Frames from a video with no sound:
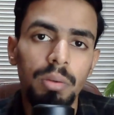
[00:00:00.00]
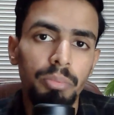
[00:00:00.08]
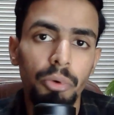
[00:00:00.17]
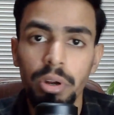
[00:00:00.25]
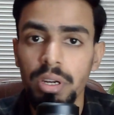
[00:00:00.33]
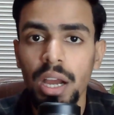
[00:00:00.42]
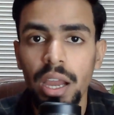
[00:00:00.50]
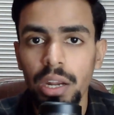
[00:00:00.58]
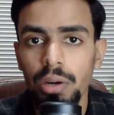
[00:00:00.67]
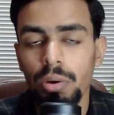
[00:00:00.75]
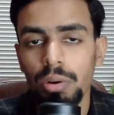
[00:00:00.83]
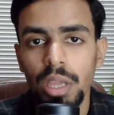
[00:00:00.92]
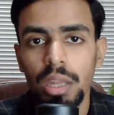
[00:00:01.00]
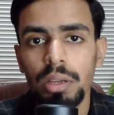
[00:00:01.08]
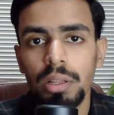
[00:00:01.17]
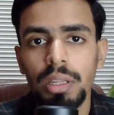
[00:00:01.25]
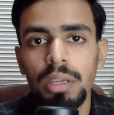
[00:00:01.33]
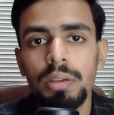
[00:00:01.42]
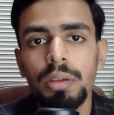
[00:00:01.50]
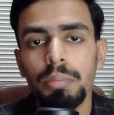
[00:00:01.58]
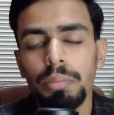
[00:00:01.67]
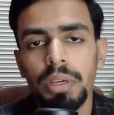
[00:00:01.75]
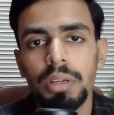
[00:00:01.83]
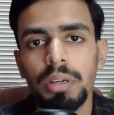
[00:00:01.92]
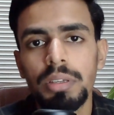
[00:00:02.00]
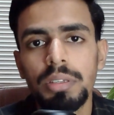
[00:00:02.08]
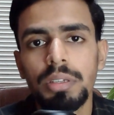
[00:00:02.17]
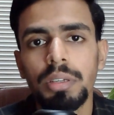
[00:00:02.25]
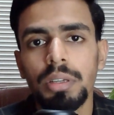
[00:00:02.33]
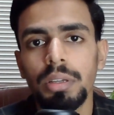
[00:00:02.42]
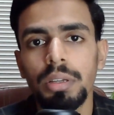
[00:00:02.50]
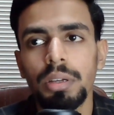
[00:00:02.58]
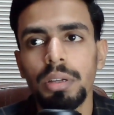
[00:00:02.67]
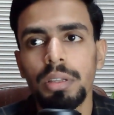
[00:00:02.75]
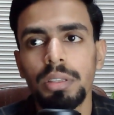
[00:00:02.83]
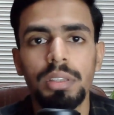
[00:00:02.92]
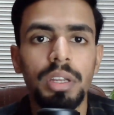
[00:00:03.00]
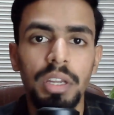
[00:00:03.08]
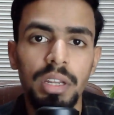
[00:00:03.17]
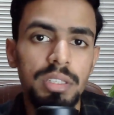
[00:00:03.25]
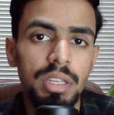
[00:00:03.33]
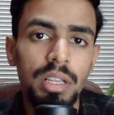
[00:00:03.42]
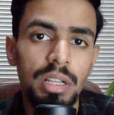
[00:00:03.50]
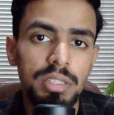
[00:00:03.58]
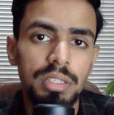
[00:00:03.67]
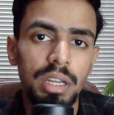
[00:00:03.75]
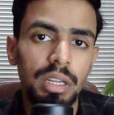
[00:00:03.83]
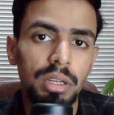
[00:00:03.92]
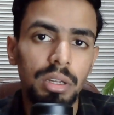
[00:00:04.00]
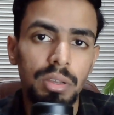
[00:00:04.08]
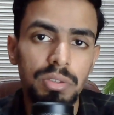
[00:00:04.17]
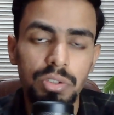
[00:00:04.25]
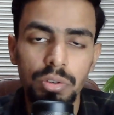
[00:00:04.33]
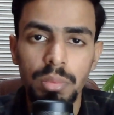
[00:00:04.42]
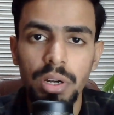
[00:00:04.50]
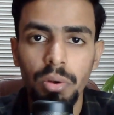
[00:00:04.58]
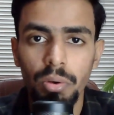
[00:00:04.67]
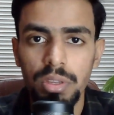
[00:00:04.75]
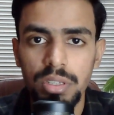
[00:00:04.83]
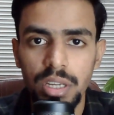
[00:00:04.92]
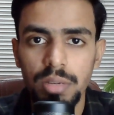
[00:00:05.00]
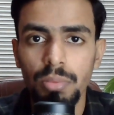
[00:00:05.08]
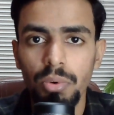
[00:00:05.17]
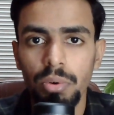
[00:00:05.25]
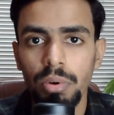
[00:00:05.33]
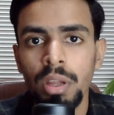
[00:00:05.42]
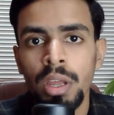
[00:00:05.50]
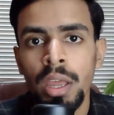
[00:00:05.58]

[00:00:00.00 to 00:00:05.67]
product higher organically because the data signals that customer trust it more,